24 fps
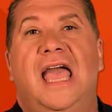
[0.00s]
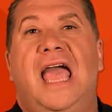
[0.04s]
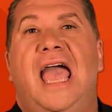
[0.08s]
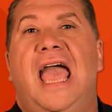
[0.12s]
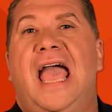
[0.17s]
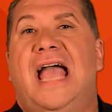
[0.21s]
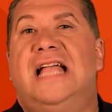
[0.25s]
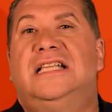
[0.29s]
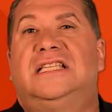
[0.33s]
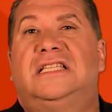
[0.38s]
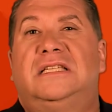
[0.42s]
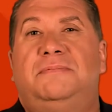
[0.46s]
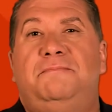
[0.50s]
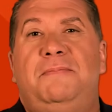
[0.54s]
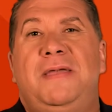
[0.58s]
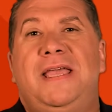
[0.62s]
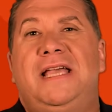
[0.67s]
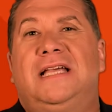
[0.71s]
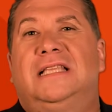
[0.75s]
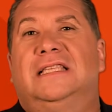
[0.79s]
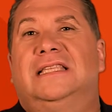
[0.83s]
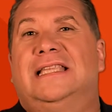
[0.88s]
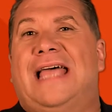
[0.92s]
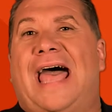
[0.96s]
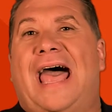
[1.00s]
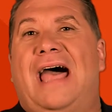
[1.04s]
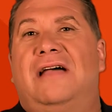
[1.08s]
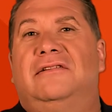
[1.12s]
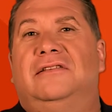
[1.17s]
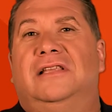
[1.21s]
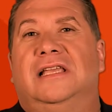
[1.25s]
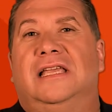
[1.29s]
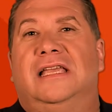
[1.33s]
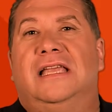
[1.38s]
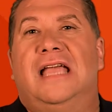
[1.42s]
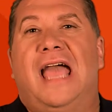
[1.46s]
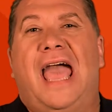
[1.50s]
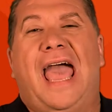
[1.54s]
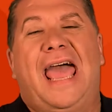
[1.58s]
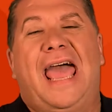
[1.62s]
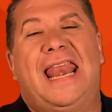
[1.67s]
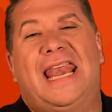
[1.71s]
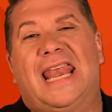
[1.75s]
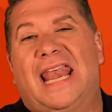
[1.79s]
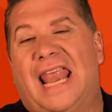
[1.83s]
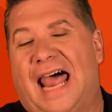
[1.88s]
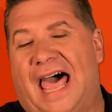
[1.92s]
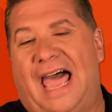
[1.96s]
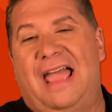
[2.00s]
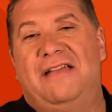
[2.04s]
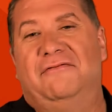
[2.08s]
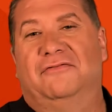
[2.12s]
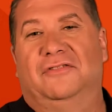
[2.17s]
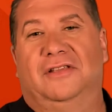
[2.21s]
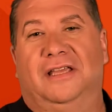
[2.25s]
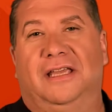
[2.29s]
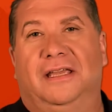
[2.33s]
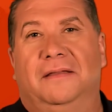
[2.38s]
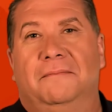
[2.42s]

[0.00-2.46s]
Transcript: and speak loudly and lively.